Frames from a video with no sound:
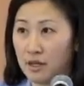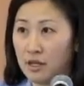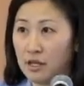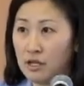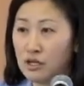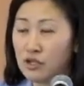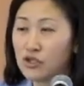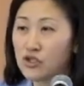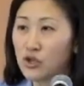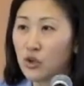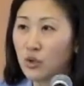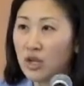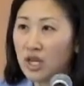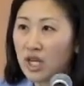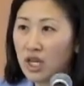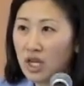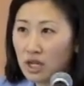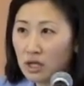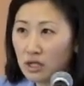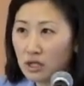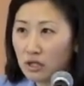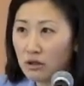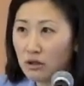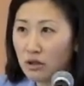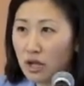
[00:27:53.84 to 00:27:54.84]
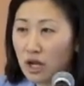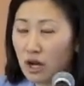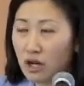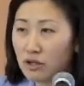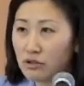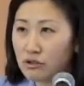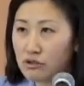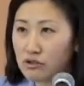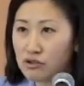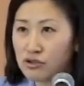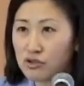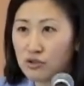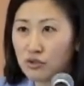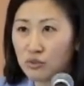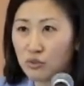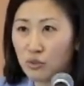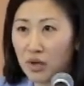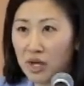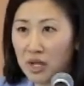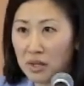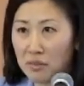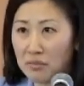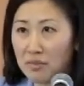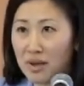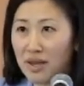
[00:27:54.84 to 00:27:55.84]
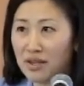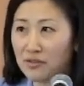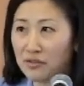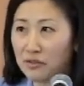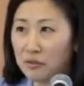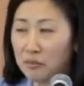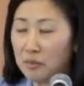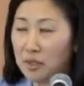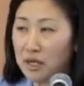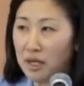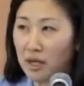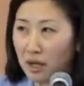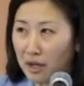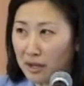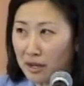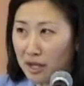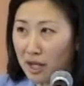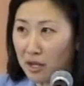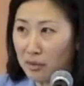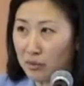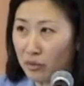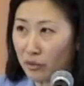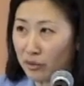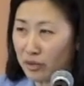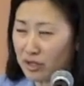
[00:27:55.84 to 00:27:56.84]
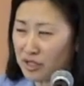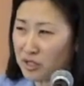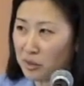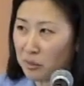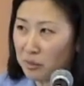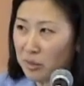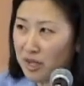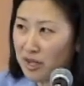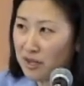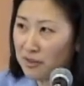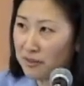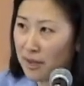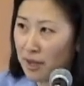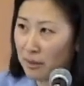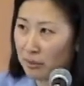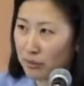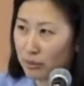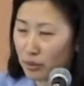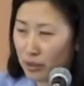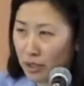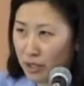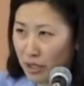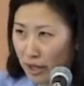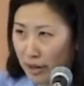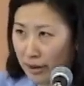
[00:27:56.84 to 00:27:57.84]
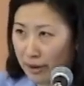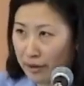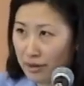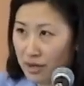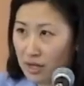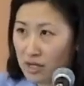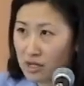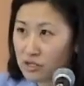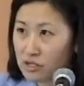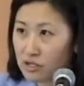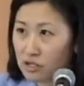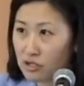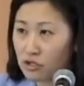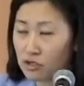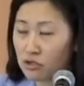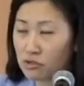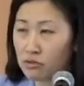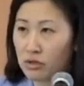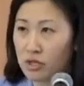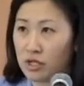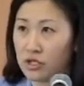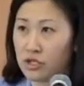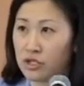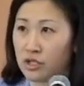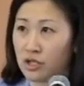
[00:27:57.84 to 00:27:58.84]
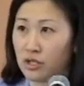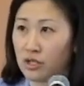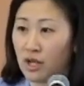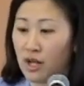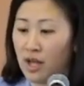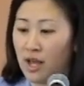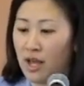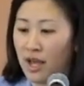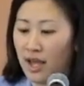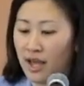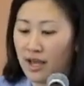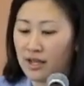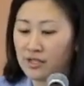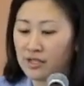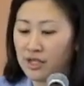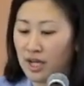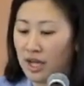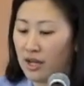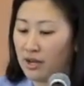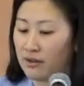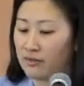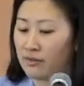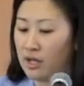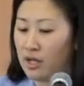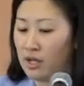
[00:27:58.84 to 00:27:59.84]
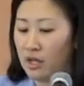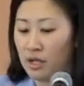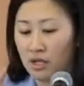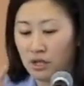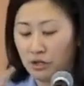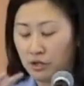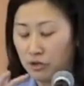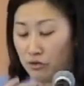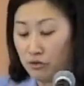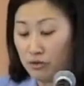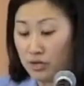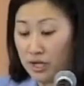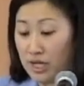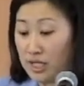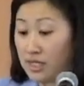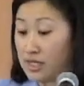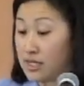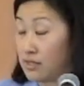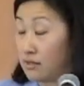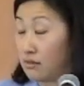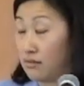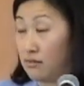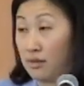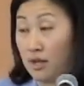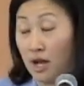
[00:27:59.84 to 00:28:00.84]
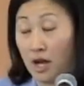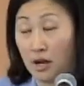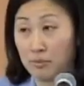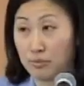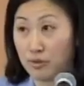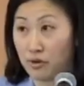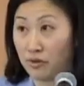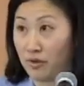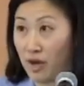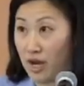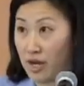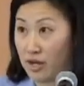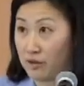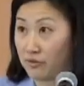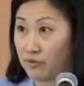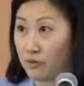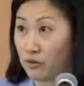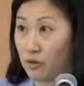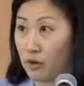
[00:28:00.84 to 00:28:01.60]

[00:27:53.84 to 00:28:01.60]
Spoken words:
So he clearly understood what it meant to be an immigrant, to be in that precarious situation and to have your needs not provided for